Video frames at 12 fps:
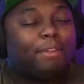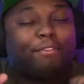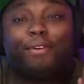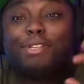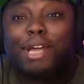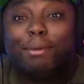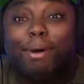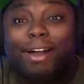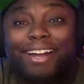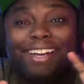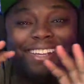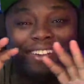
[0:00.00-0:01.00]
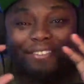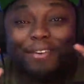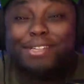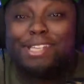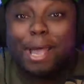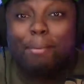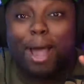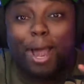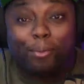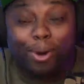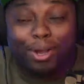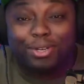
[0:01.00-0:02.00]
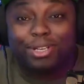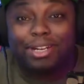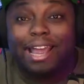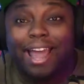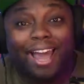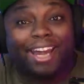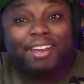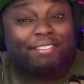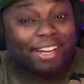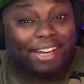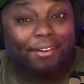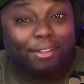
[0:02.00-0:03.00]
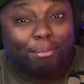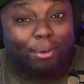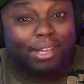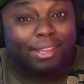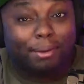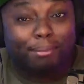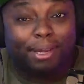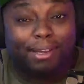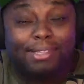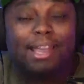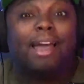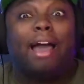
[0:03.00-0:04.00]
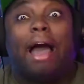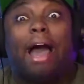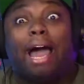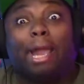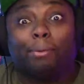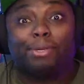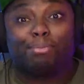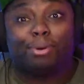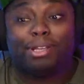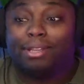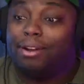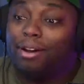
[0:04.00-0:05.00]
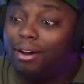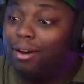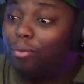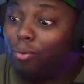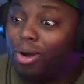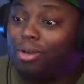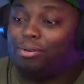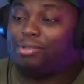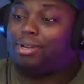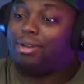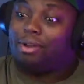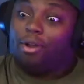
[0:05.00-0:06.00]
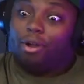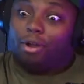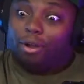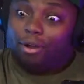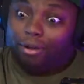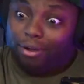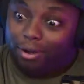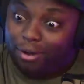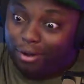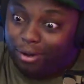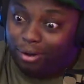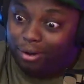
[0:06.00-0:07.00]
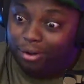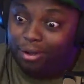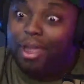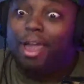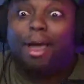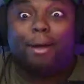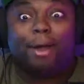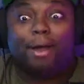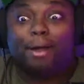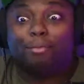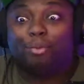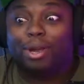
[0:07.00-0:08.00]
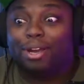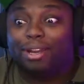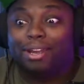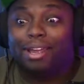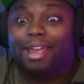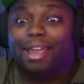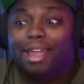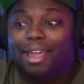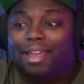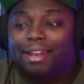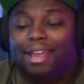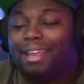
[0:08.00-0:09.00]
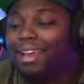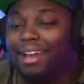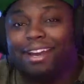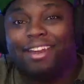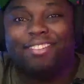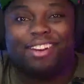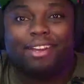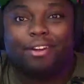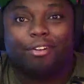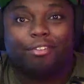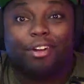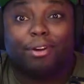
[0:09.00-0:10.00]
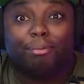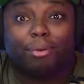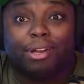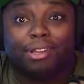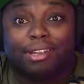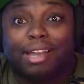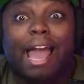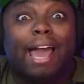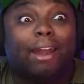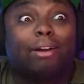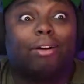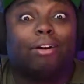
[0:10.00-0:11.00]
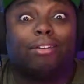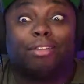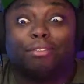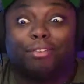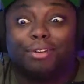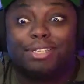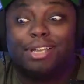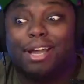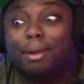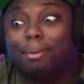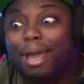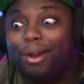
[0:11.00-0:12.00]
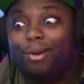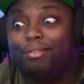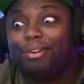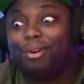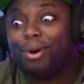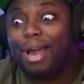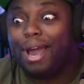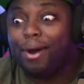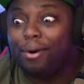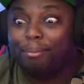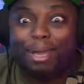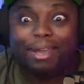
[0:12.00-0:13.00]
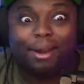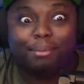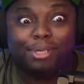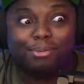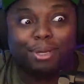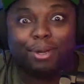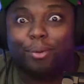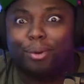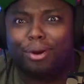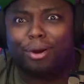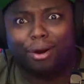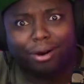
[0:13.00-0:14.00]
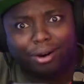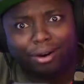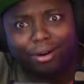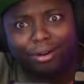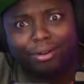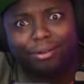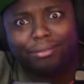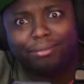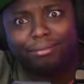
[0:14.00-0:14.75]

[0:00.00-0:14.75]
The first time I watched it, I didn't even hear the breathing because I was breathing hard. Just like, oh, I'm ready. And yeah, I didn't even hear Vader breathing at all the first time. I don't even know how, man. I must have been going hard.